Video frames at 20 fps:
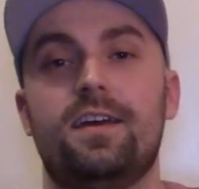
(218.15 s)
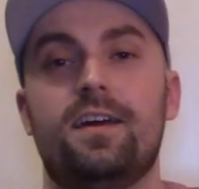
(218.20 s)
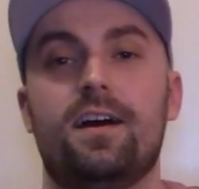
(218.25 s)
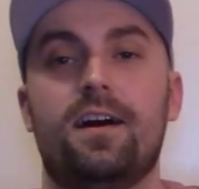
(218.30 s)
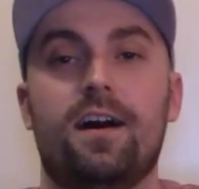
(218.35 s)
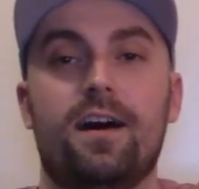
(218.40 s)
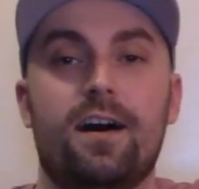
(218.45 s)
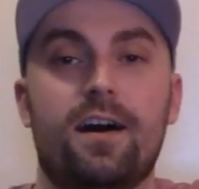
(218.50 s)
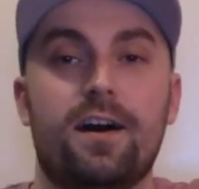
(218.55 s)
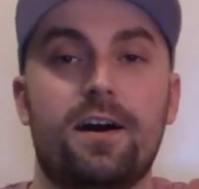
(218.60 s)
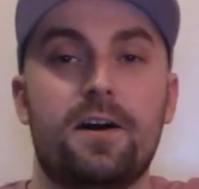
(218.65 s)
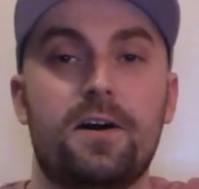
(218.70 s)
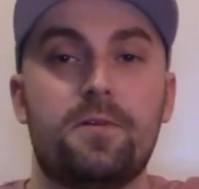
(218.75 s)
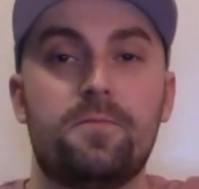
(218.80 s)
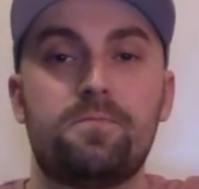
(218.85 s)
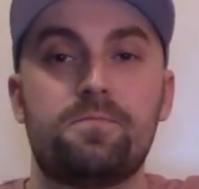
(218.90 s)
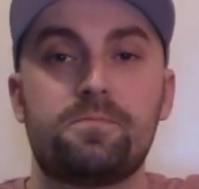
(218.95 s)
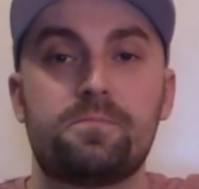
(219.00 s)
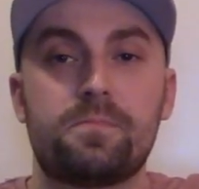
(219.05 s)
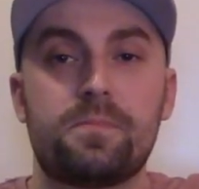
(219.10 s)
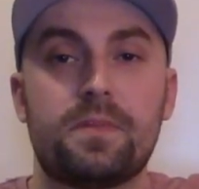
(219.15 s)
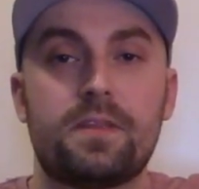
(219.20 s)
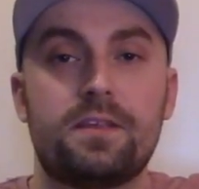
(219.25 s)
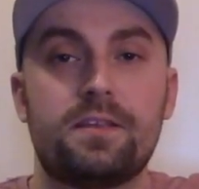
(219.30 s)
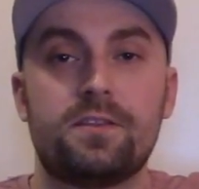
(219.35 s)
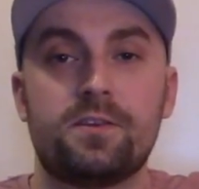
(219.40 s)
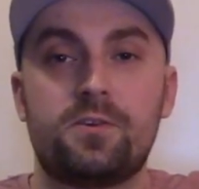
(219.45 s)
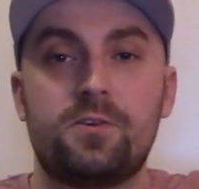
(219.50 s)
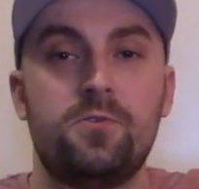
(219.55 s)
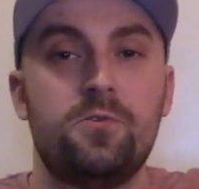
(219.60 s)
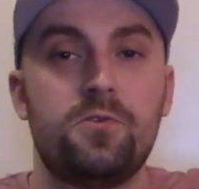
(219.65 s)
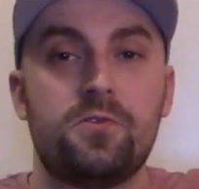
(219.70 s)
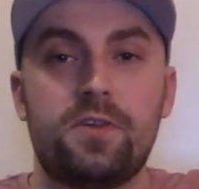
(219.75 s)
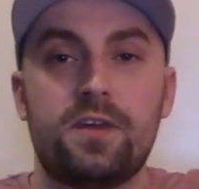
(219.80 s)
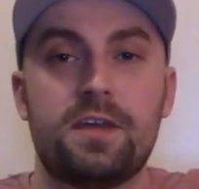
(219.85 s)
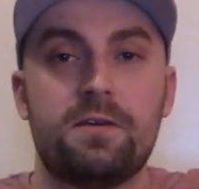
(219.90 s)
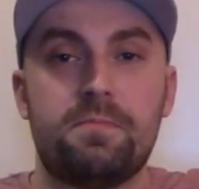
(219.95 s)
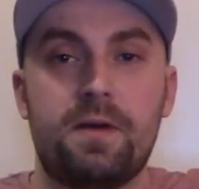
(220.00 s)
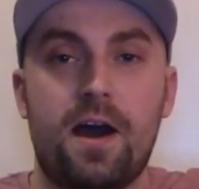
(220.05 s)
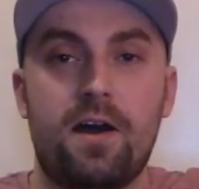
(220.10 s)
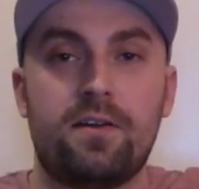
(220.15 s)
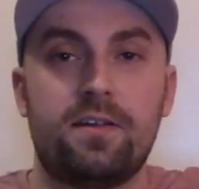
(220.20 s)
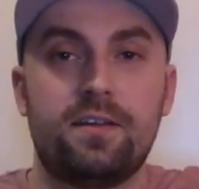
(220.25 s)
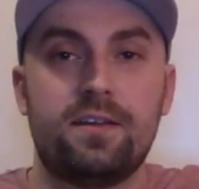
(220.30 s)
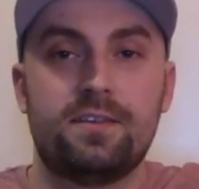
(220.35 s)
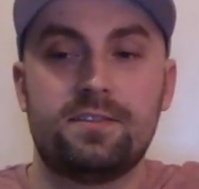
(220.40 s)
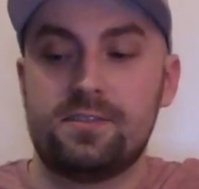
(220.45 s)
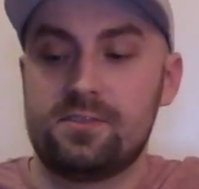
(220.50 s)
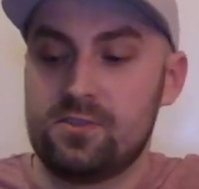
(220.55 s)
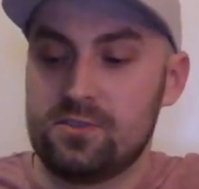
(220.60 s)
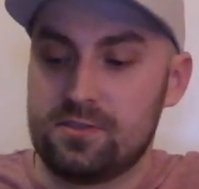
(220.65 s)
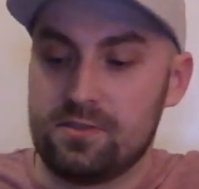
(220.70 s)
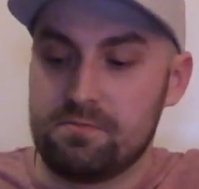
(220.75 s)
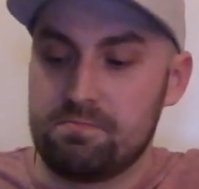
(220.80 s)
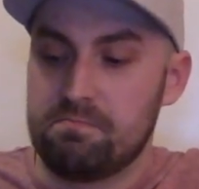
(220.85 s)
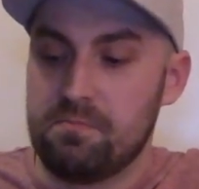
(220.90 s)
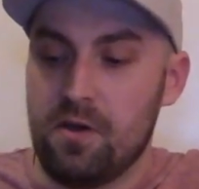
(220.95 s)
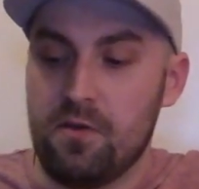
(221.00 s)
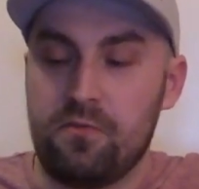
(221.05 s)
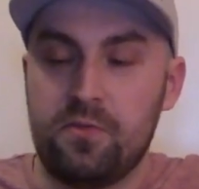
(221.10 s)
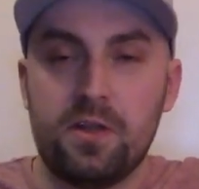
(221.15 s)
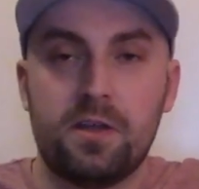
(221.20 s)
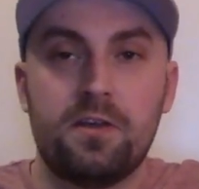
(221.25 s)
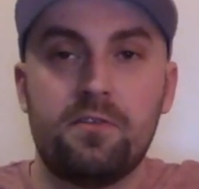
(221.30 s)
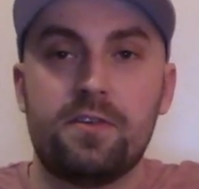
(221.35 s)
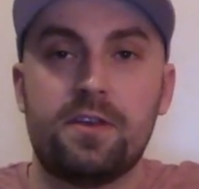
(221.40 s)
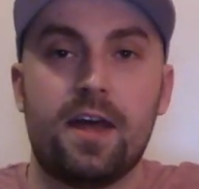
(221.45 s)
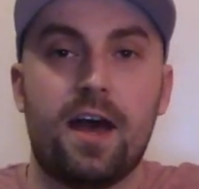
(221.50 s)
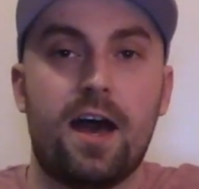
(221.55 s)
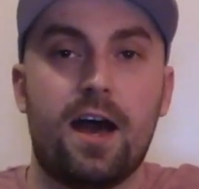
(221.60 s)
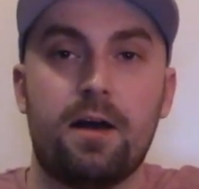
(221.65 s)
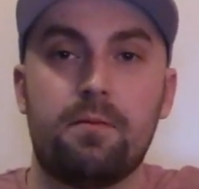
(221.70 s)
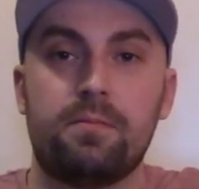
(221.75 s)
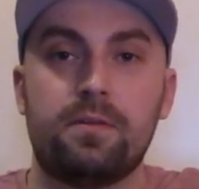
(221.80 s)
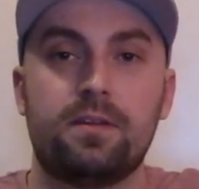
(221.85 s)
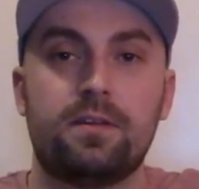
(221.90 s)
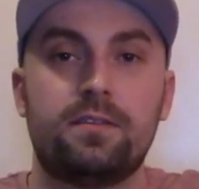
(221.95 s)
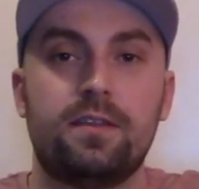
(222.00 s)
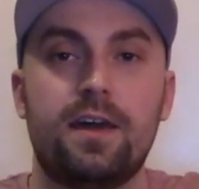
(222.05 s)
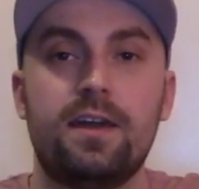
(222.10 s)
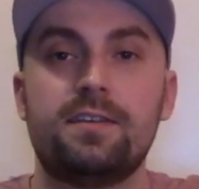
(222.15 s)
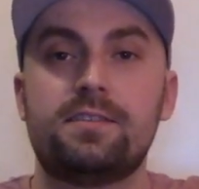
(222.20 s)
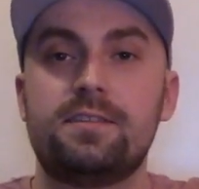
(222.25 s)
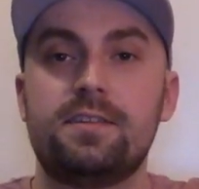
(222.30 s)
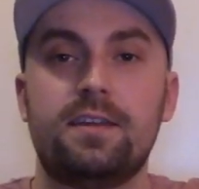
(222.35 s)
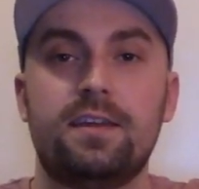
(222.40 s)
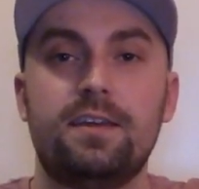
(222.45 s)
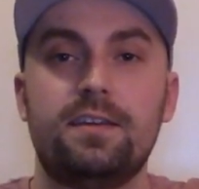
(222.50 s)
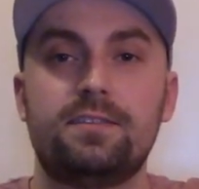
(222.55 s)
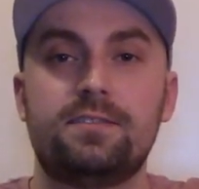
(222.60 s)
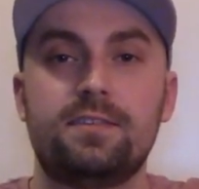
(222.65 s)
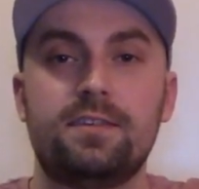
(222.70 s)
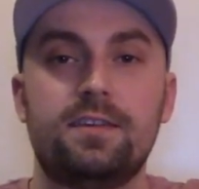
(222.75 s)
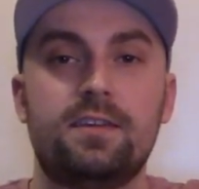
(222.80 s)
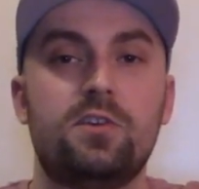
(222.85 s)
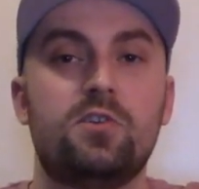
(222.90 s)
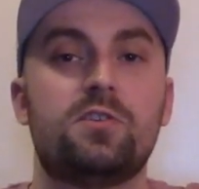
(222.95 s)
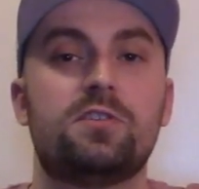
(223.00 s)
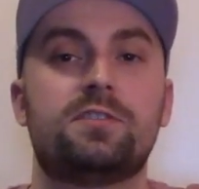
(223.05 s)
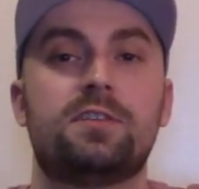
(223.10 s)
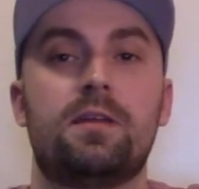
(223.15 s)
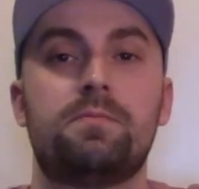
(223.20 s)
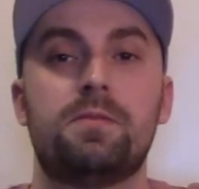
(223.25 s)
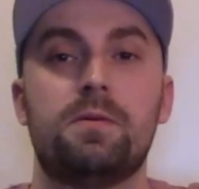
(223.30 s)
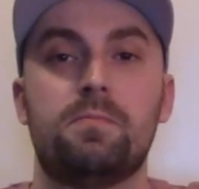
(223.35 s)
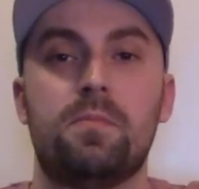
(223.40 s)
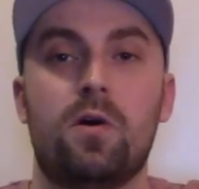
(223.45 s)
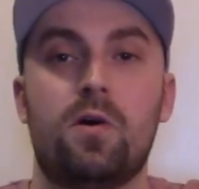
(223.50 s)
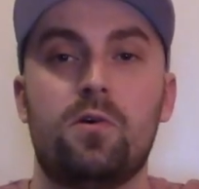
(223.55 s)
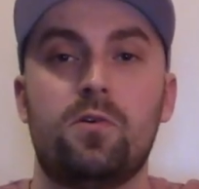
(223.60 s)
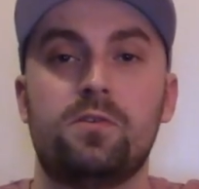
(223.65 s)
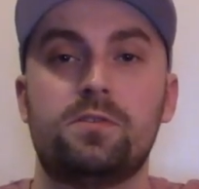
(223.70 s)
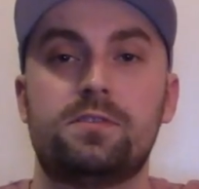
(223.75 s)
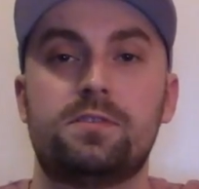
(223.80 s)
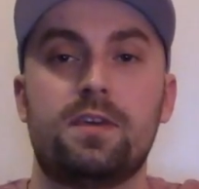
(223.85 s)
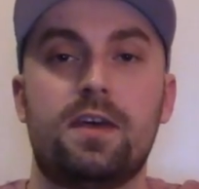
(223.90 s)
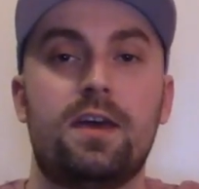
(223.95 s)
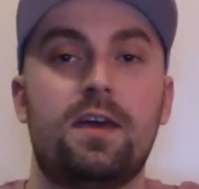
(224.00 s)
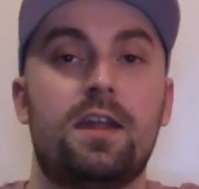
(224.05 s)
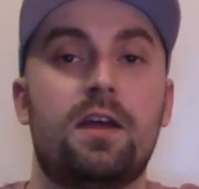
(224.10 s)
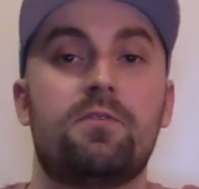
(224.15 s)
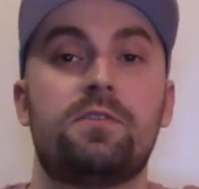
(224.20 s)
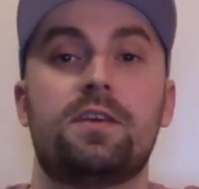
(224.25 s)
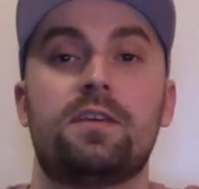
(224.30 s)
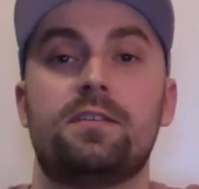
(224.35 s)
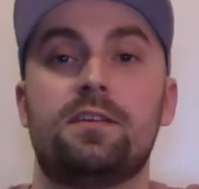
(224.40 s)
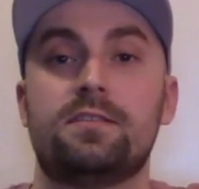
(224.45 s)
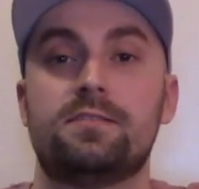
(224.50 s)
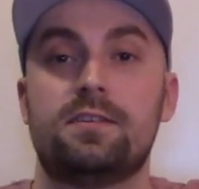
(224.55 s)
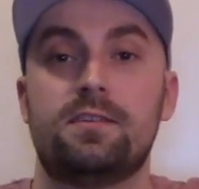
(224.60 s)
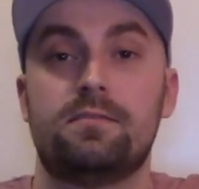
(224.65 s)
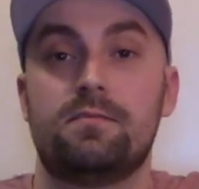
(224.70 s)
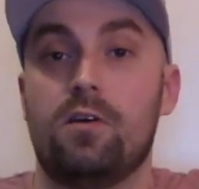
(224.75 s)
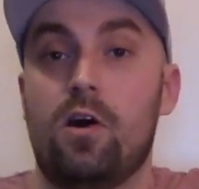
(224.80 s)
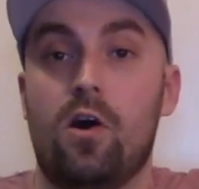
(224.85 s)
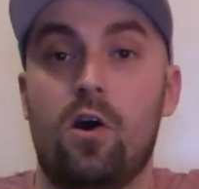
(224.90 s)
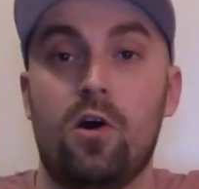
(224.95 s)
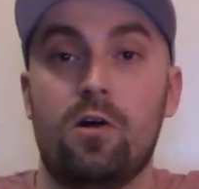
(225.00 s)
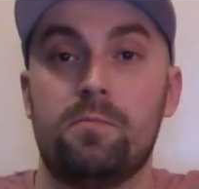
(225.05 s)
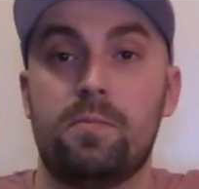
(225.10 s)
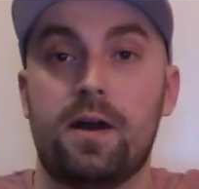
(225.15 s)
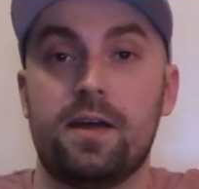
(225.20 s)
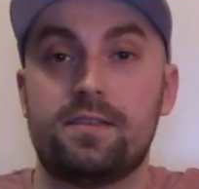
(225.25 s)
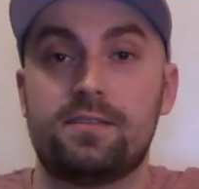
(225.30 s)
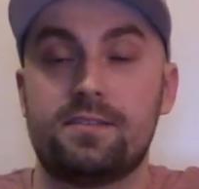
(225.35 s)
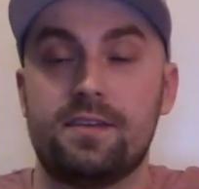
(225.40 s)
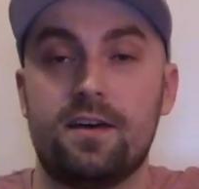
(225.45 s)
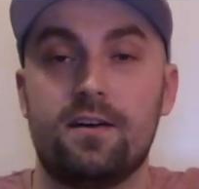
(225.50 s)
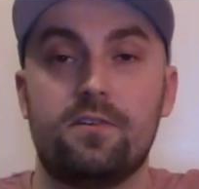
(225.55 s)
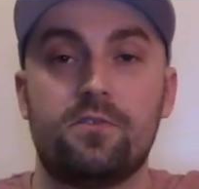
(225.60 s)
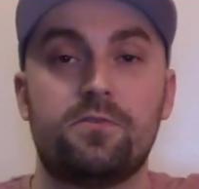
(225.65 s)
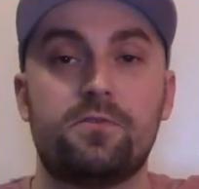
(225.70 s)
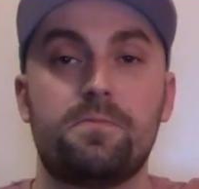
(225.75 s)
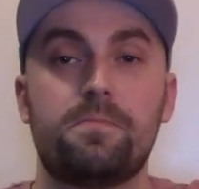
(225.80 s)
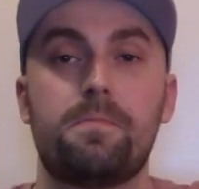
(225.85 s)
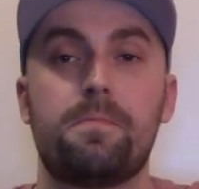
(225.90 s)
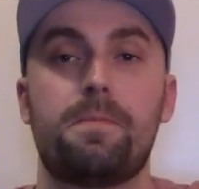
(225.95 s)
The cool thing about it is just a flick of a knob. Nice and easy, you can set up the modes, and everything does it all by itself.